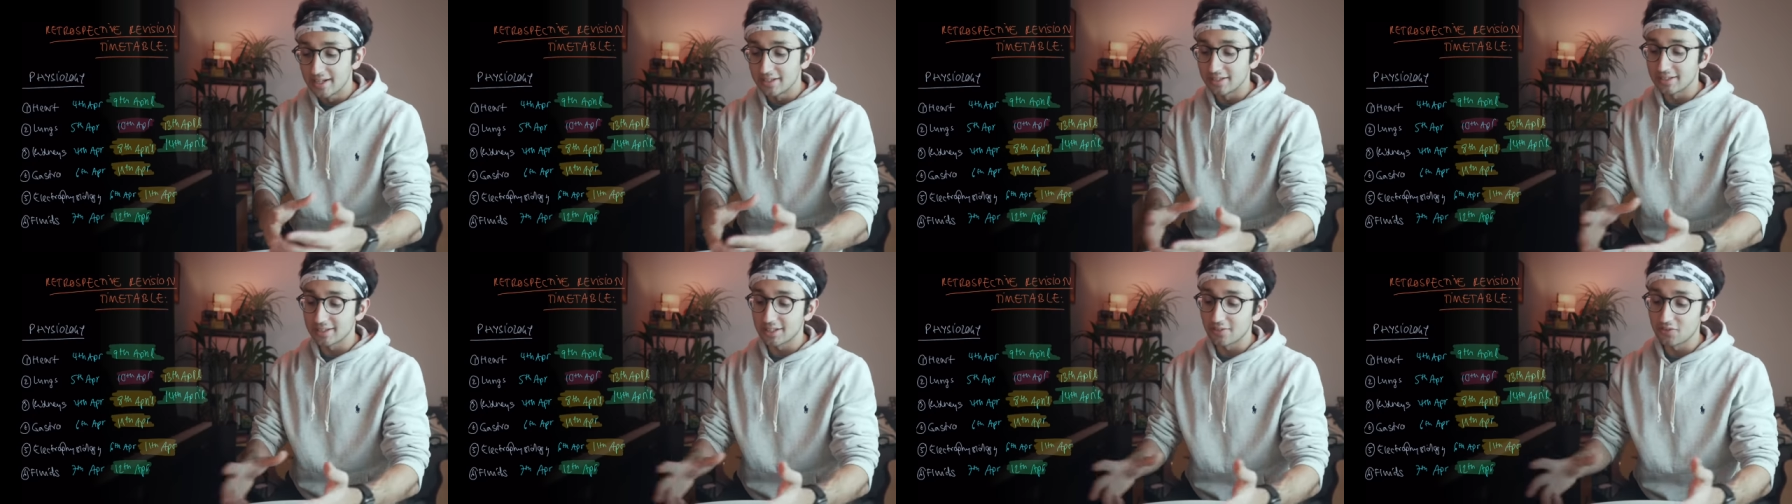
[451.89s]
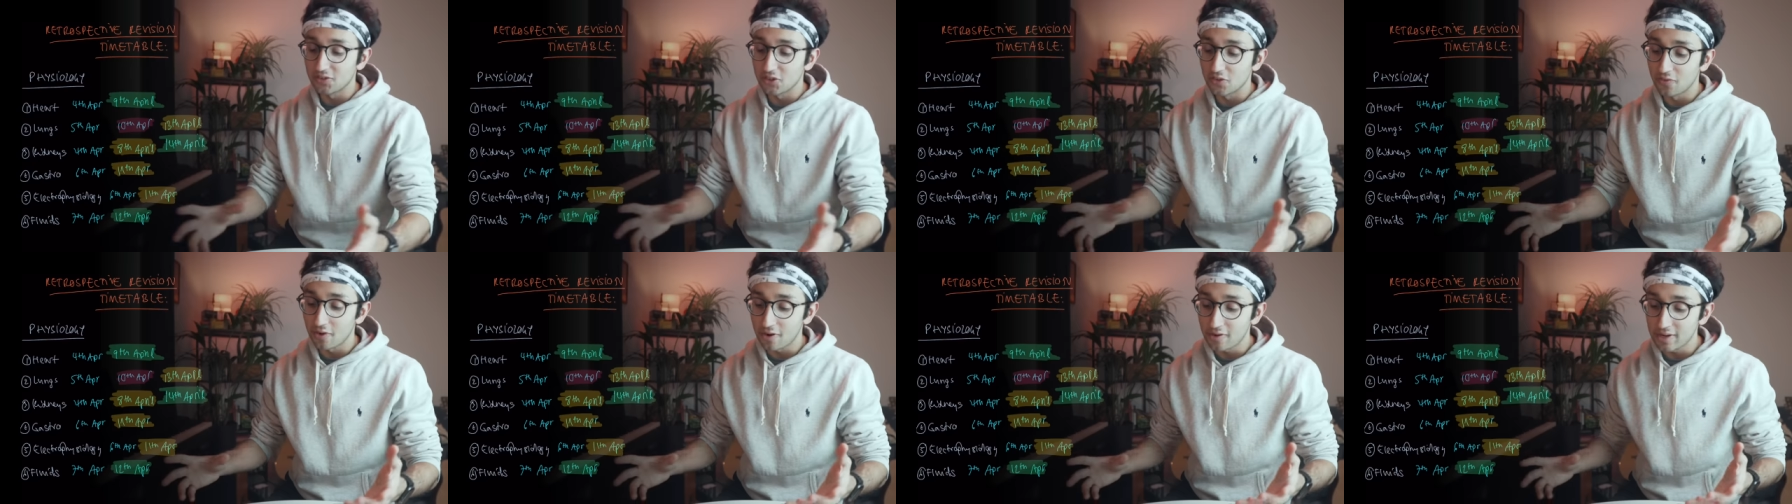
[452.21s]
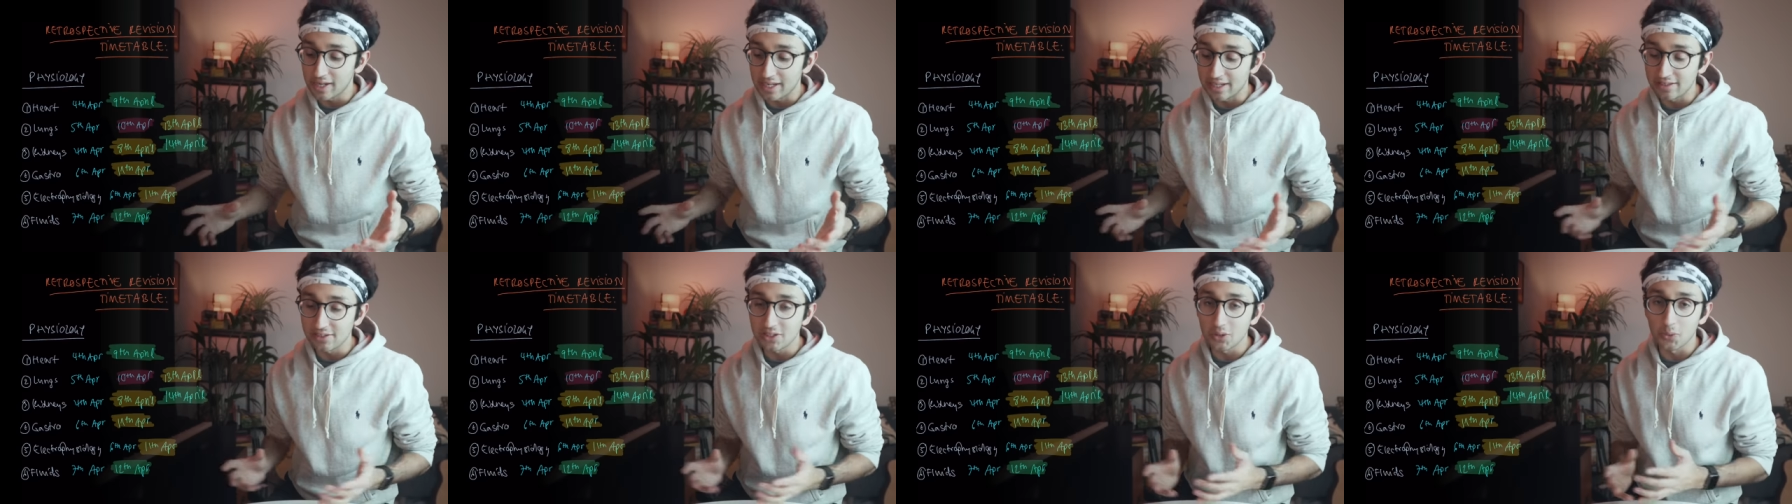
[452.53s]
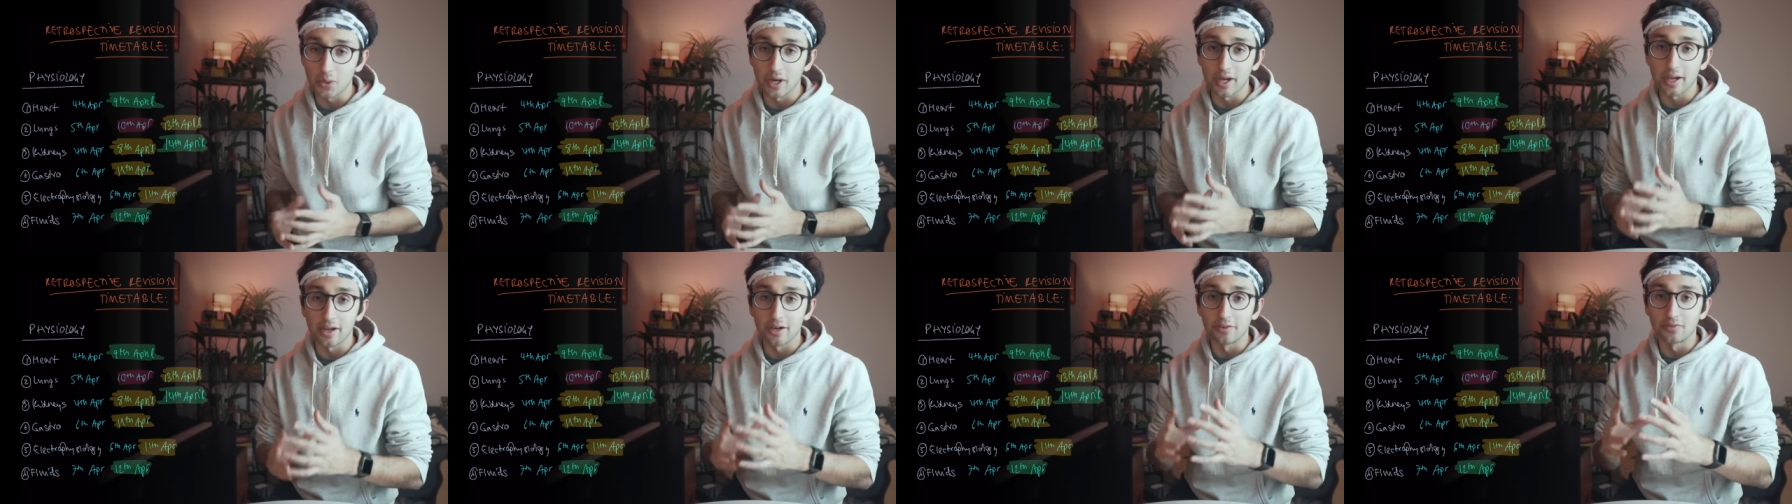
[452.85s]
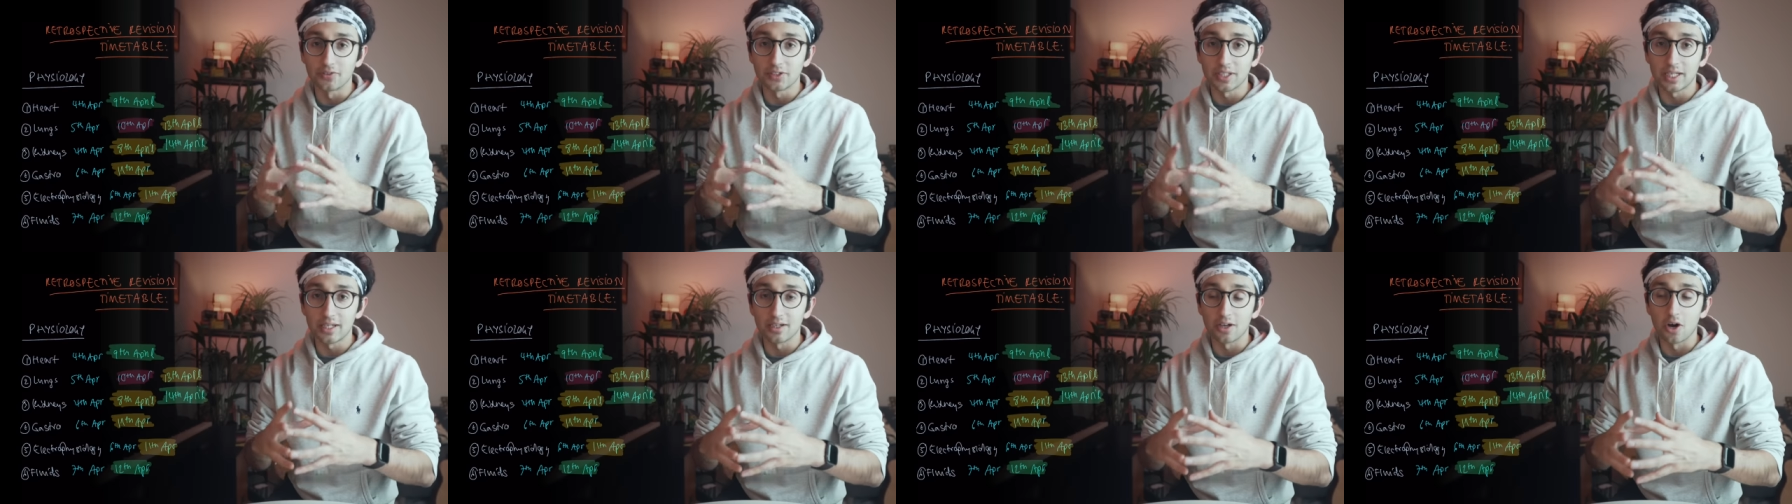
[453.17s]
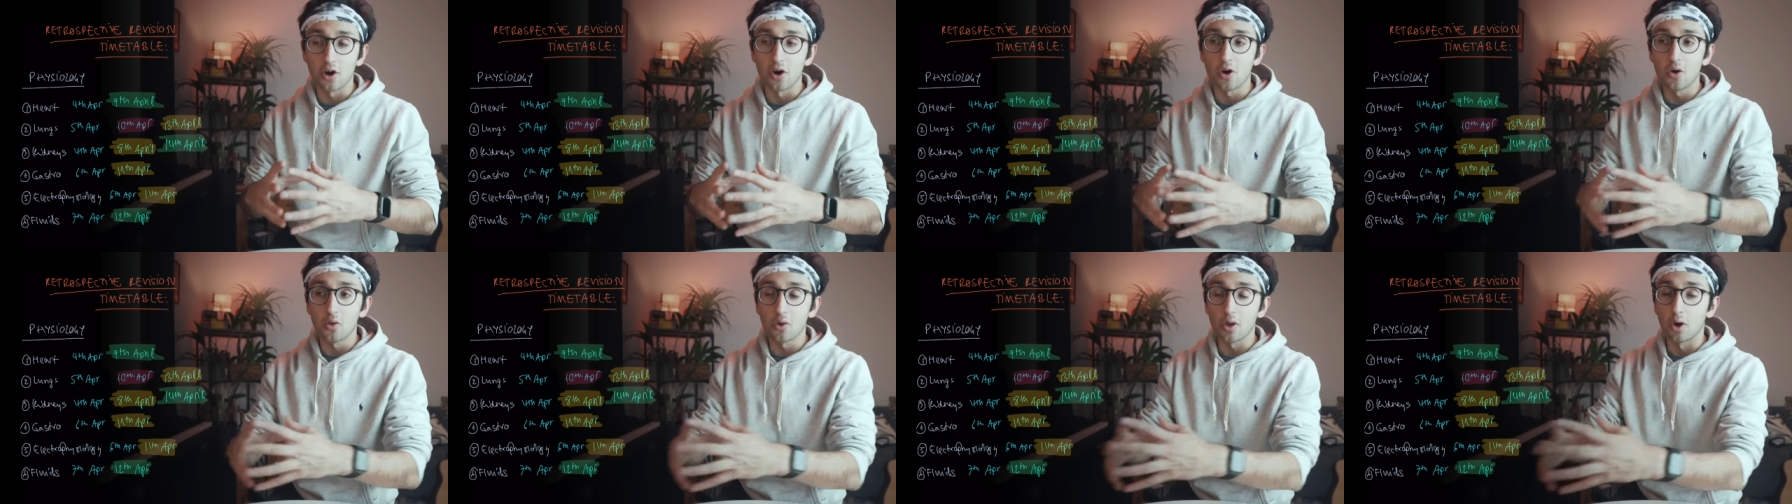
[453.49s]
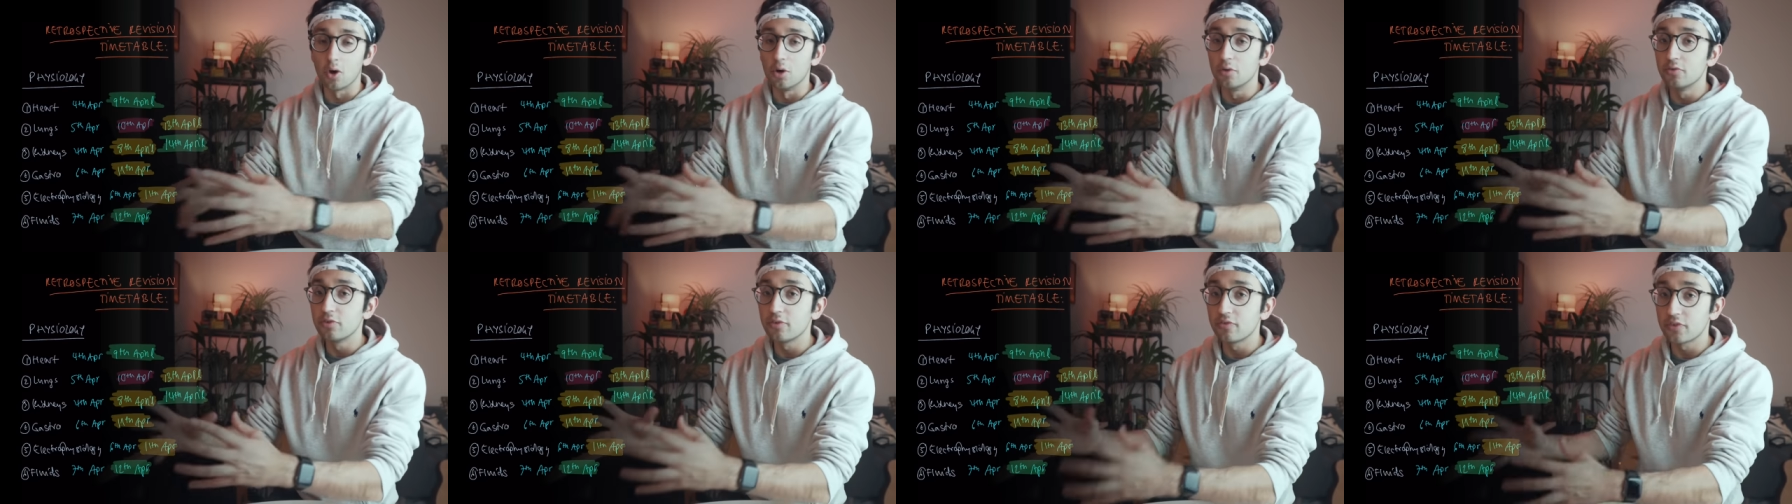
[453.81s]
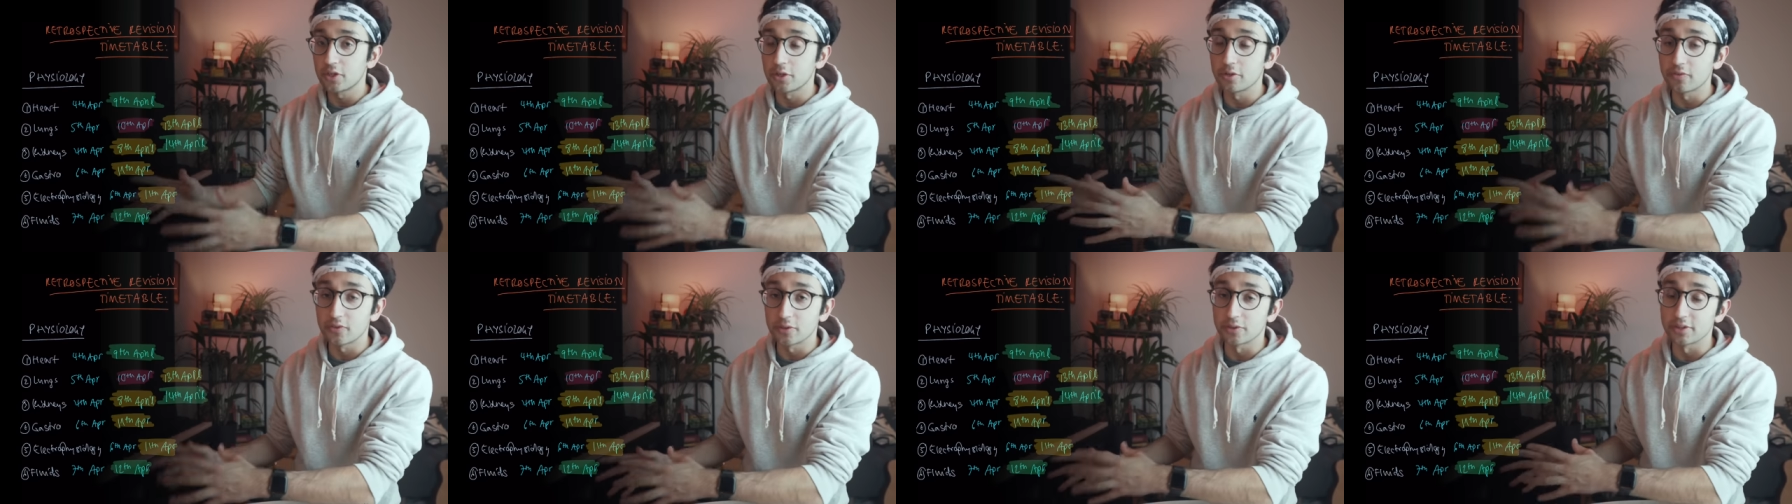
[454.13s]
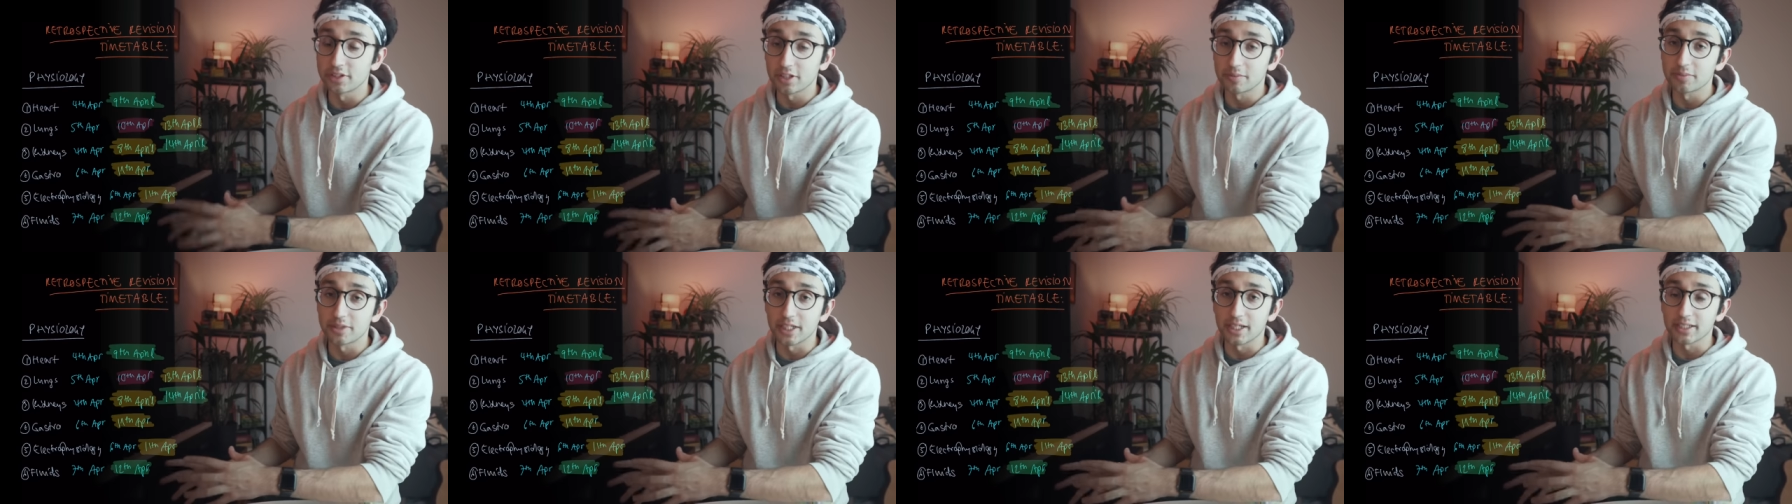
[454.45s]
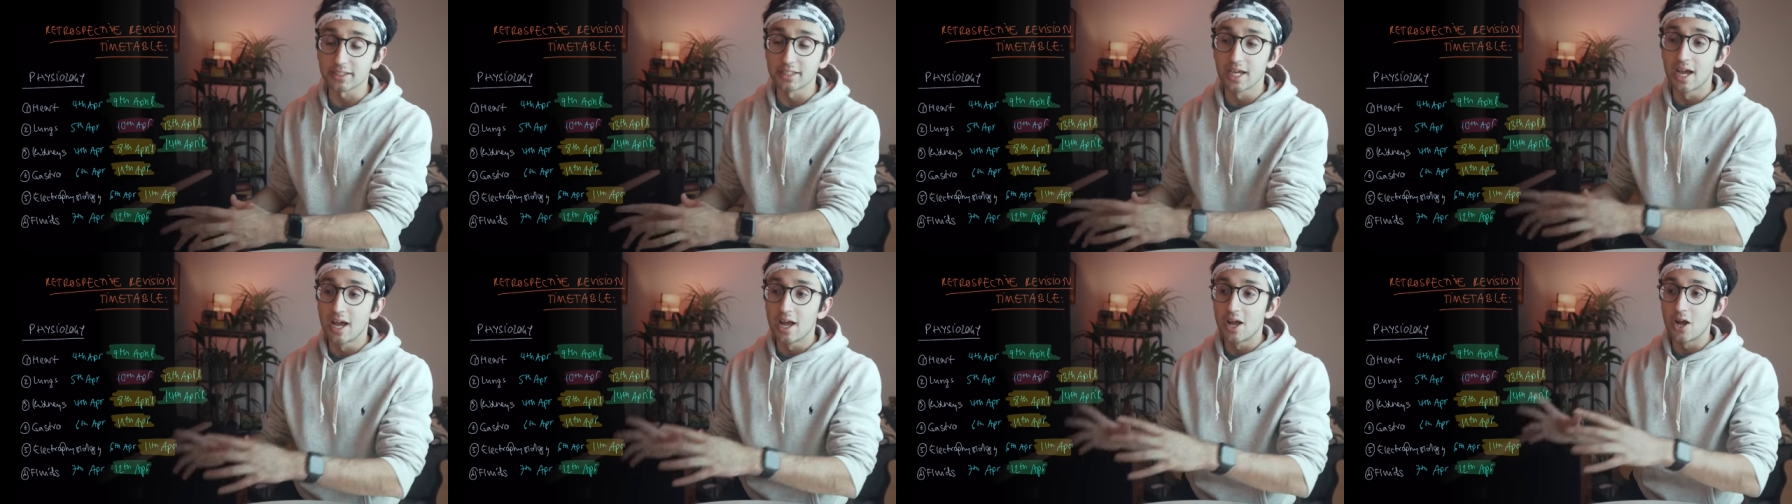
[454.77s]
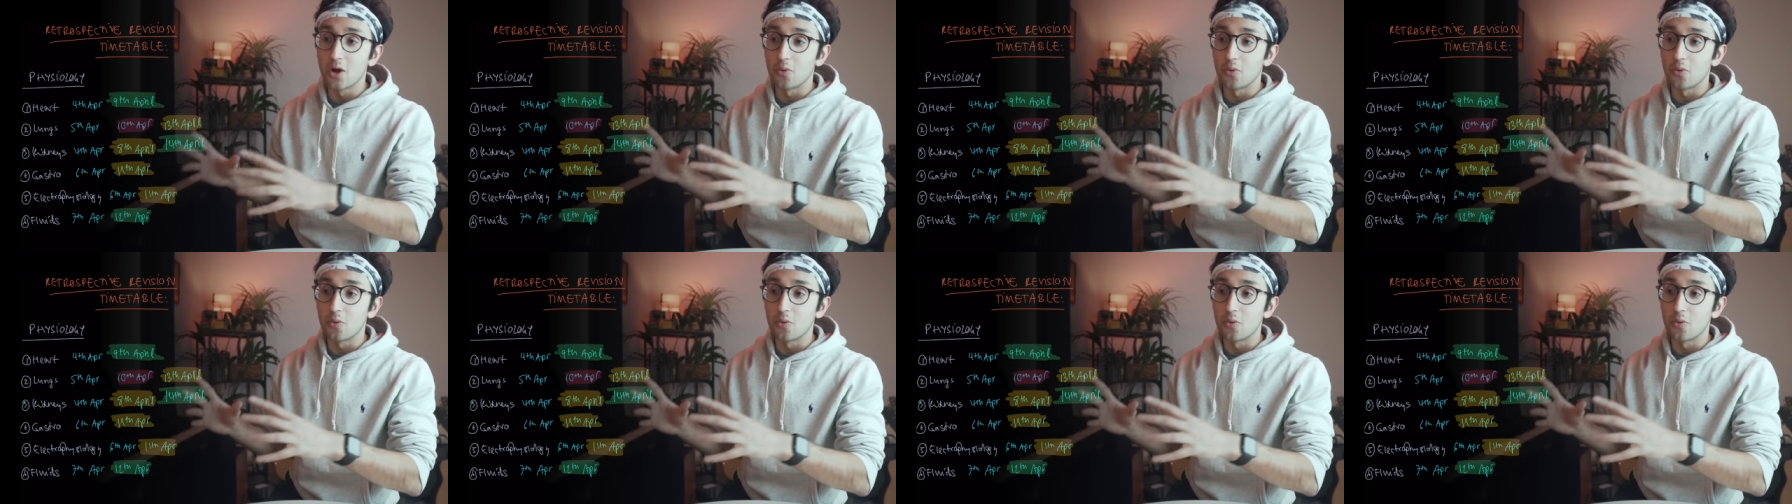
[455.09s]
This gives you a very easy way of seeing a whole overview of your subject